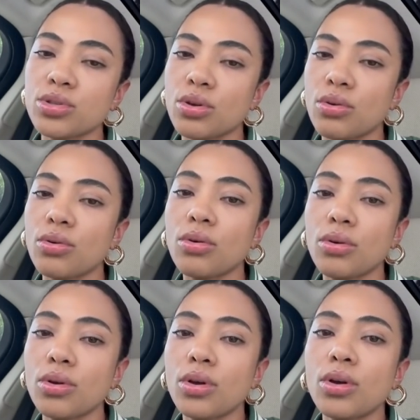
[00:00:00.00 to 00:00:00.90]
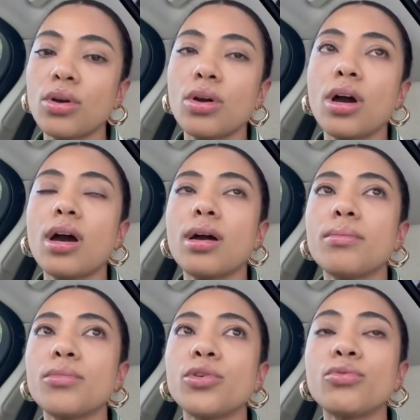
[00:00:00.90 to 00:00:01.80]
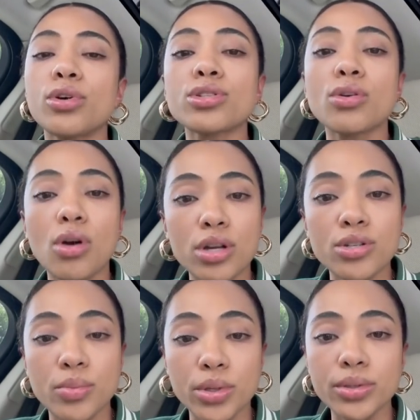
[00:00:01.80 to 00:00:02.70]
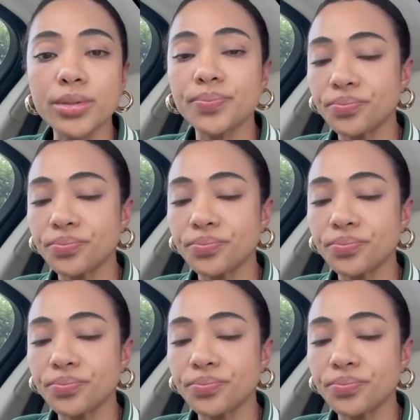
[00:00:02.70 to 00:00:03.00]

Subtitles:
so you've worked so hard to build.